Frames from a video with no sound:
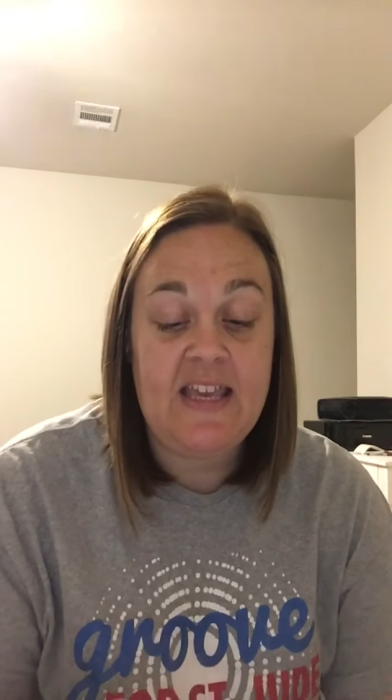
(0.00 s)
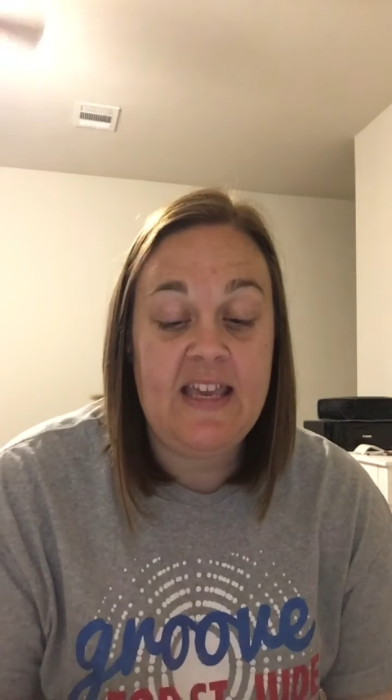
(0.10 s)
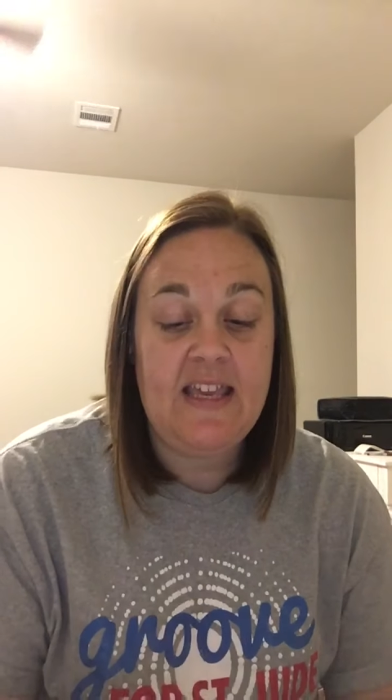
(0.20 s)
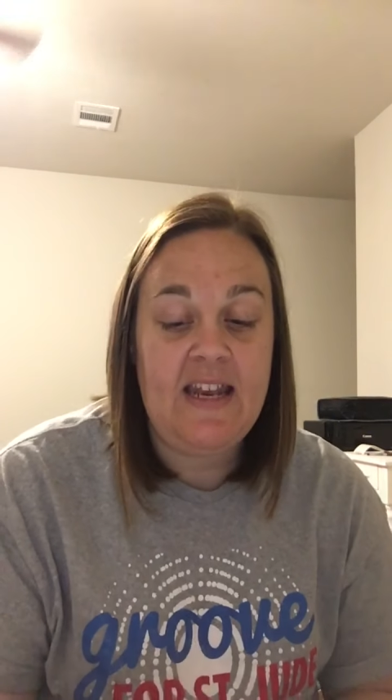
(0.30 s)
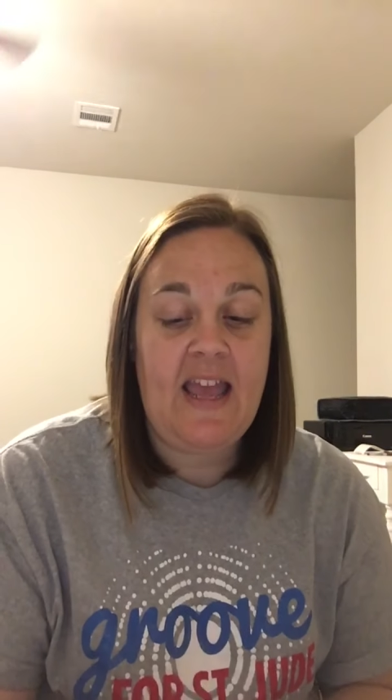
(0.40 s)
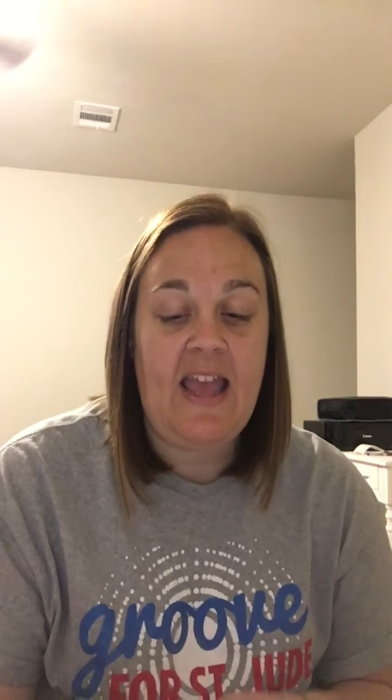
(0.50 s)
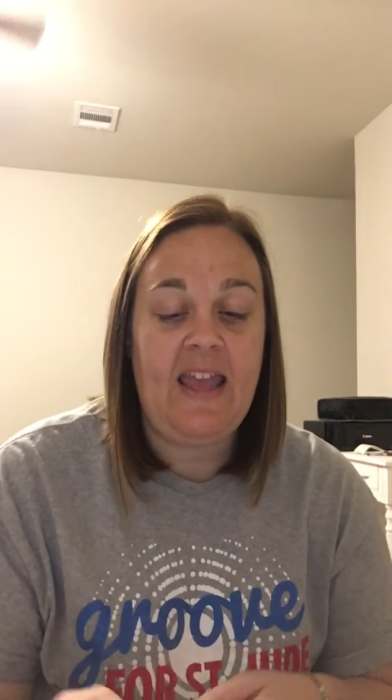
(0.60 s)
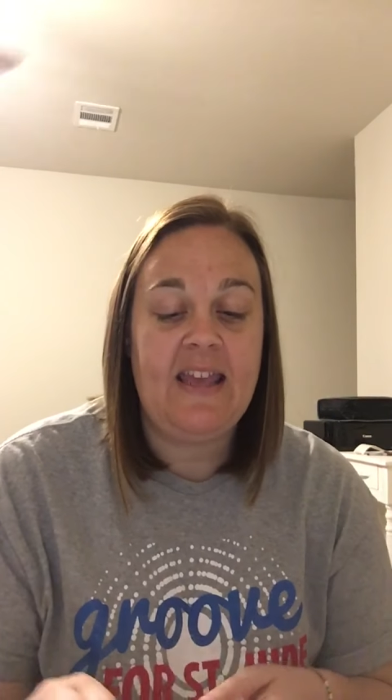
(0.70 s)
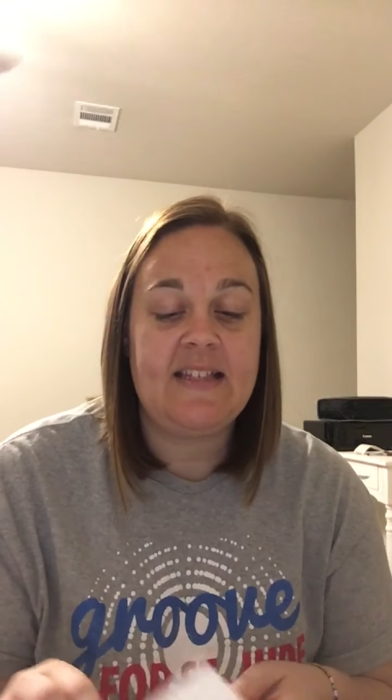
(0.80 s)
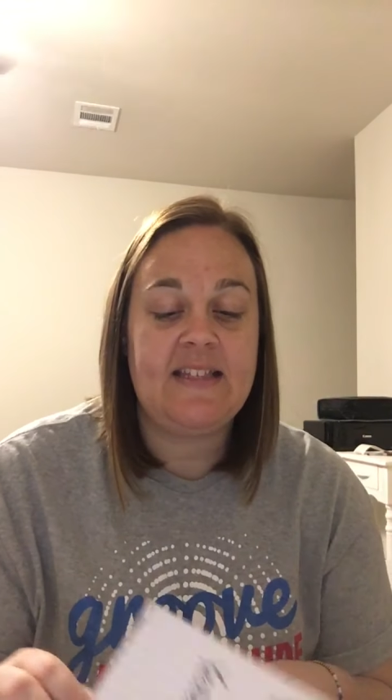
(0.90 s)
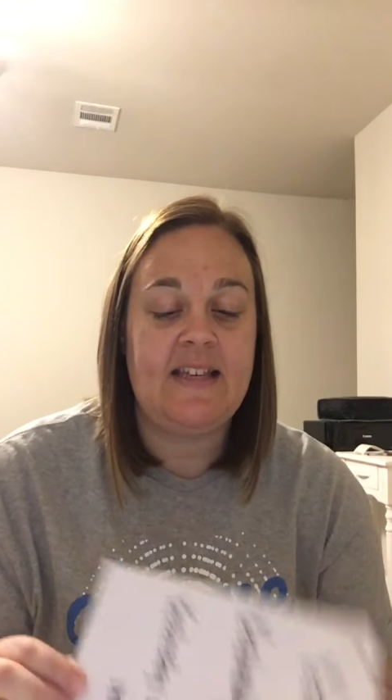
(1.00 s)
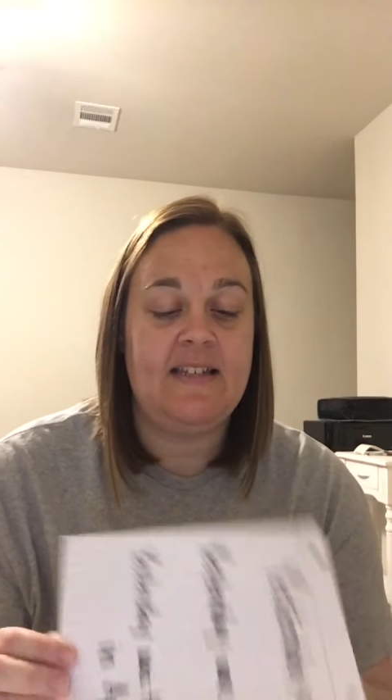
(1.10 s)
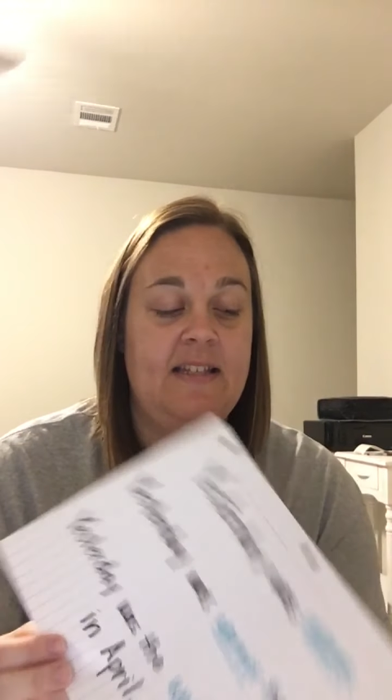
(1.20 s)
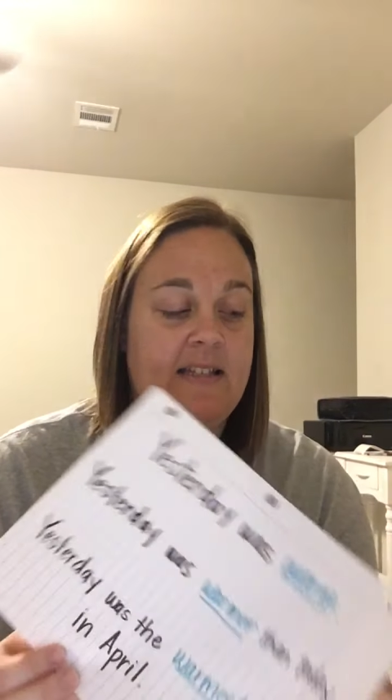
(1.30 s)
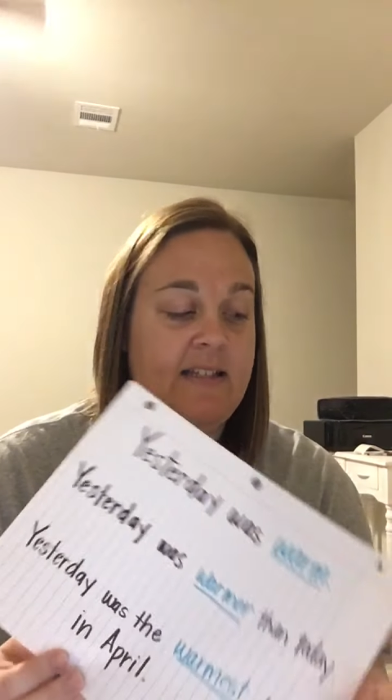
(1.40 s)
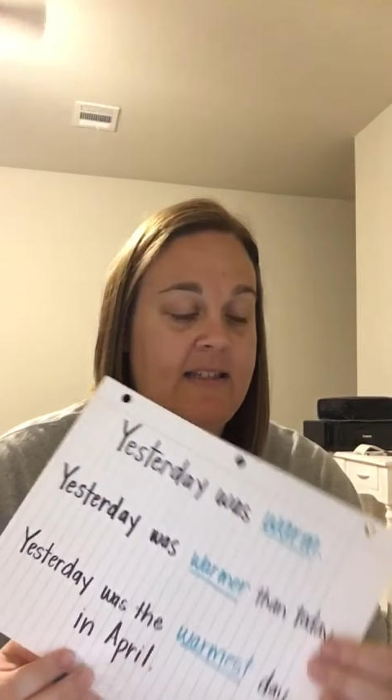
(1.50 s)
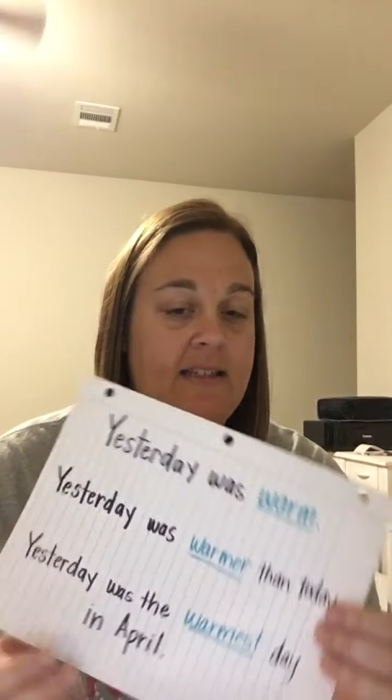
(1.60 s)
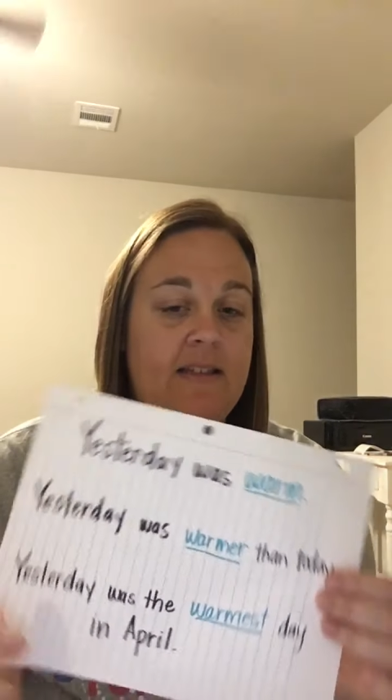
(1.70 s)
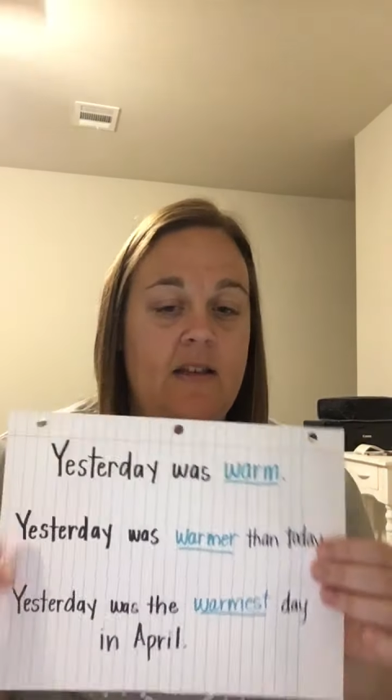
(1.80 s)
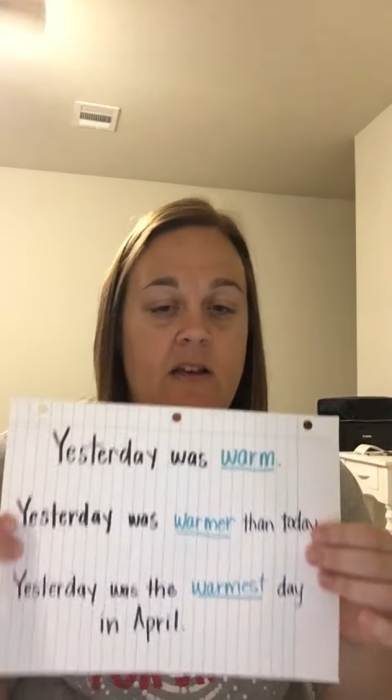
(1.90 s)
in a
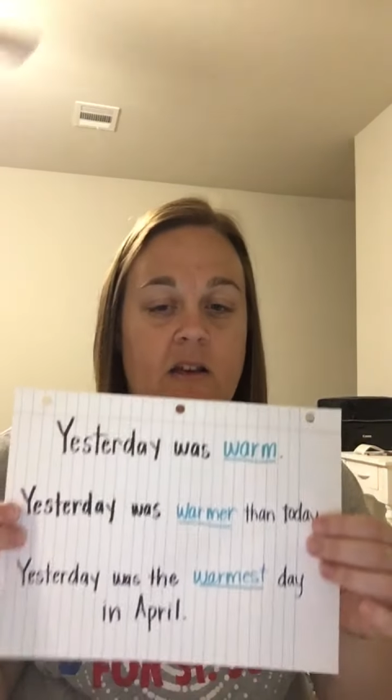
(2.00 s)
sentence.